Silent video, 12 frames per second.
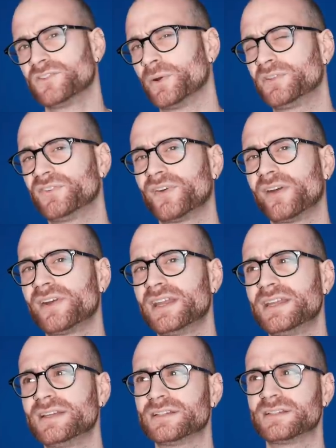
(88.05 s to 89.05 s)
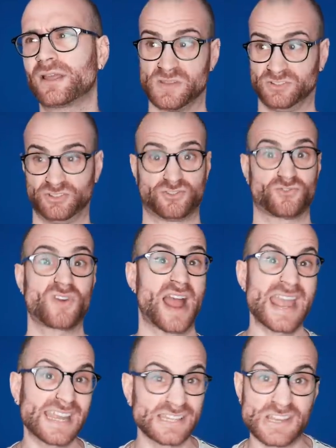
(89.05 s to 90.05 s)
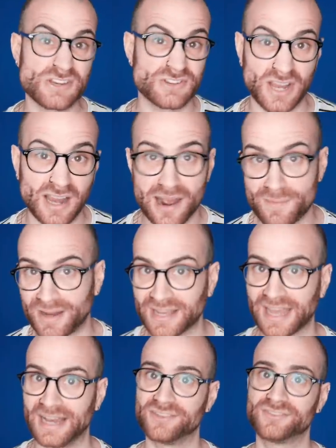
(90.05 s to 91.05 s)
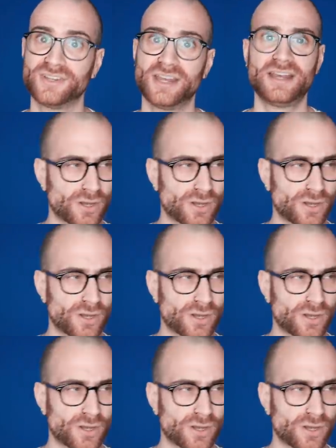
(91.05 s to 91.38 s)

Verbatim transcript: So it's a very strange time, I guess.